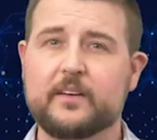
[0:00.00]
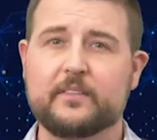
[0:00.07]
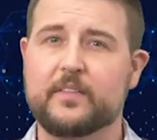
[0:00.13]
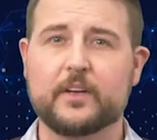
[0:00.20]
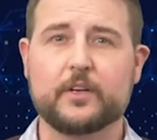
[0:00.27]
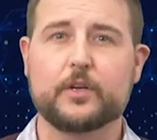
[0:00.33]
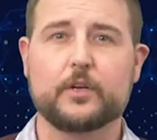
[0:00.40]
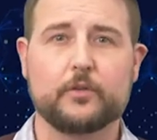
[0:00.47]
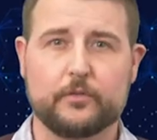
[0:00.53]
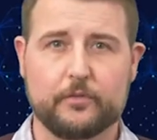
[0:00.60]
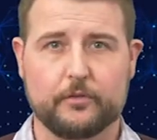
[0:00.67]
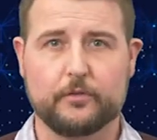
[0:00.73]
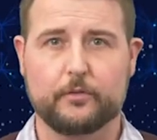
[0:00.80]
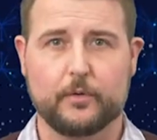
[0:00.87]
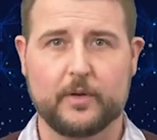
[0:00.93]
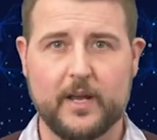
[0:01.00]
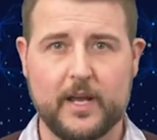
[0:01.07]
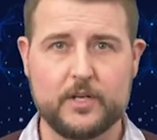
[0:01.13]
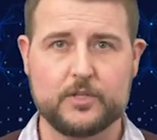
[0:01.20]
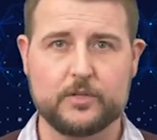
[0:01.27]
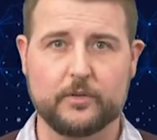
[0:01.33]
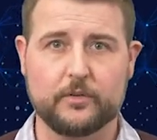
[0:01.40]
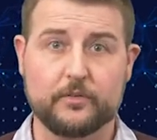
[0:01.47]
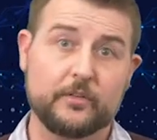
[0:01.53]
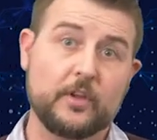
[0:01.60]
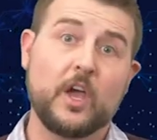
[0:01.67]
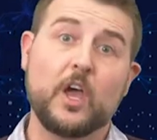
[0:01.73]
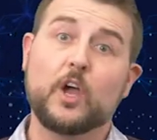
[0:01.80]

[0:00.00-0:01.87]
of their users' credentials.